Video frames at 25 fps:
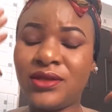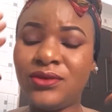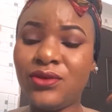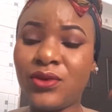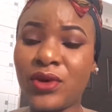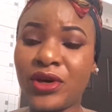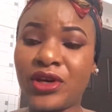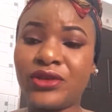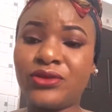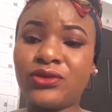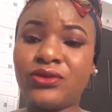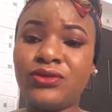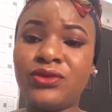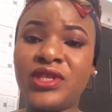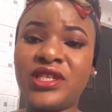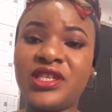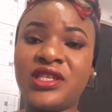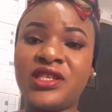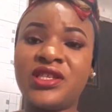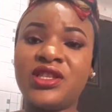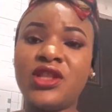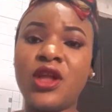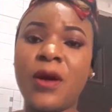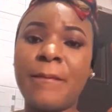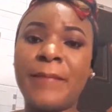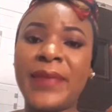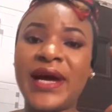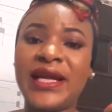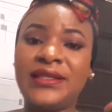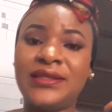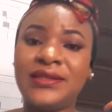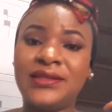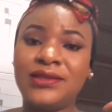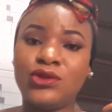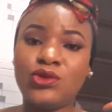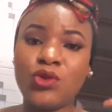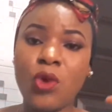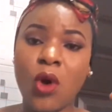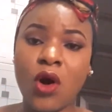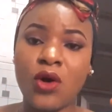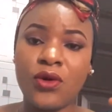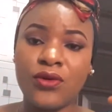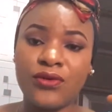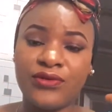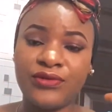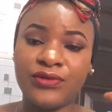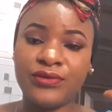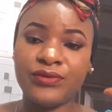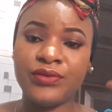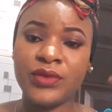
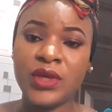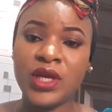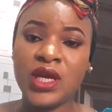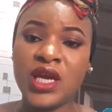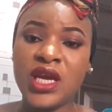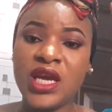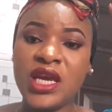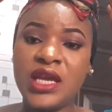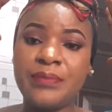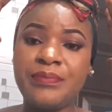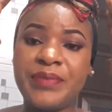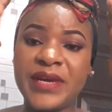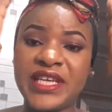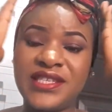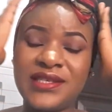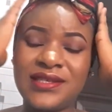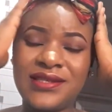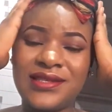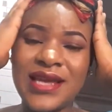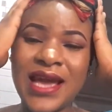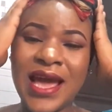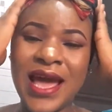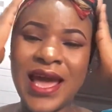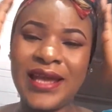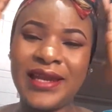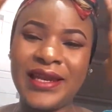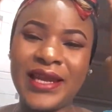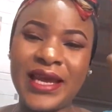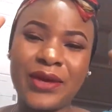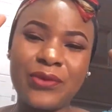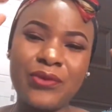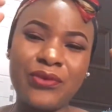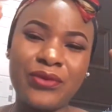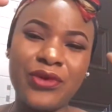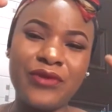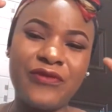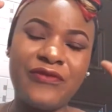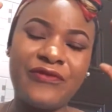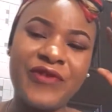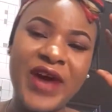12. In persistent headache, you